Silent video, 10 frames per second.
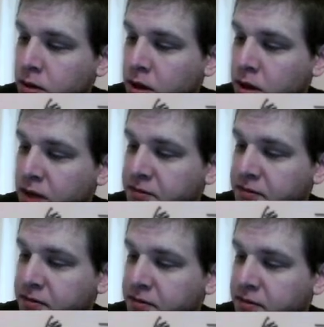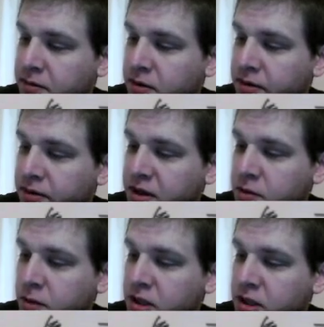f of
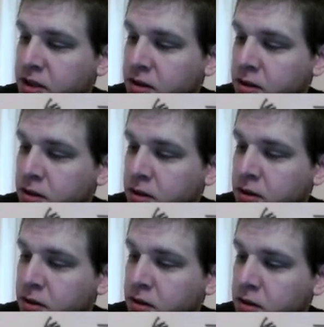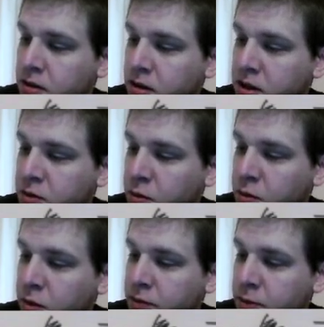xy, x1,
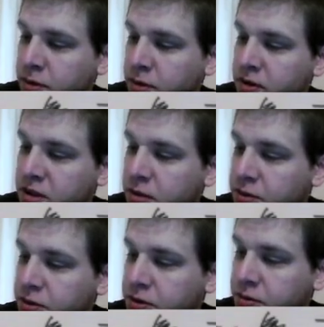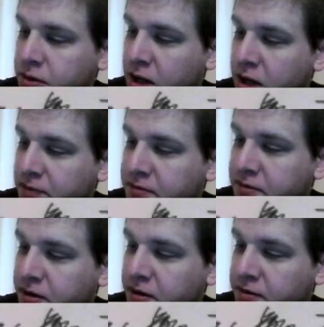y1 is equal to f
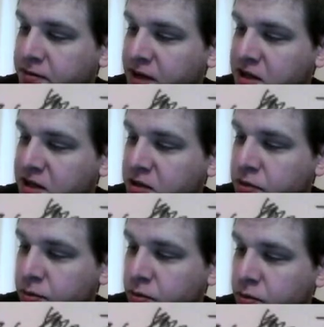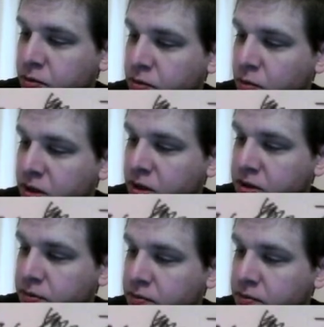of x2, y2.